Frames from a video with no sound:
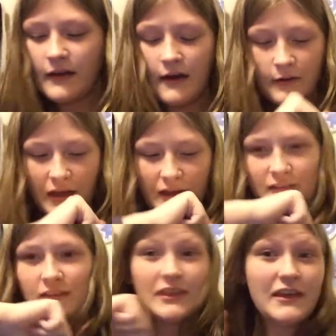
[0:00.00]
Okay,
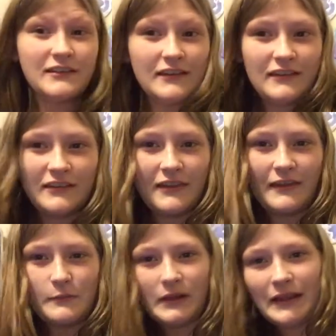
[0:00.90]
so this is
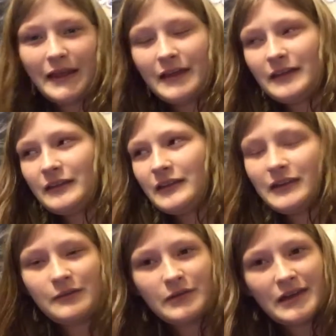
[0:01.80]
the delayed
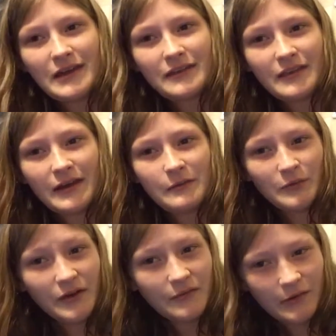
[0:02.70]
Q&A that I'm
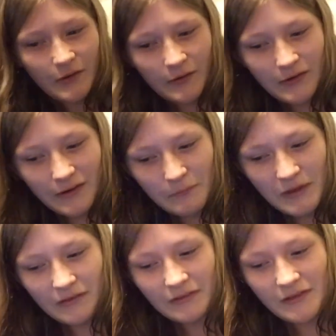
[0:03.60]
re-recording
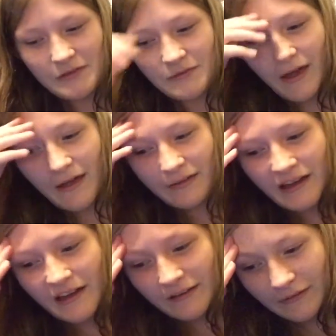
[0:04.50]
because the file
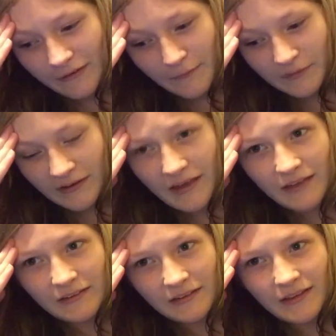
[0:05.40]
got corrupted
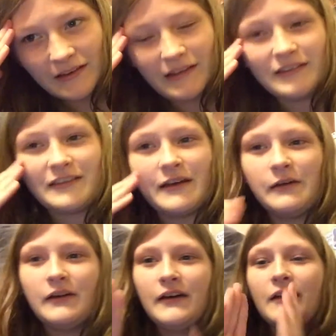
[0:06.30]
and deleted, so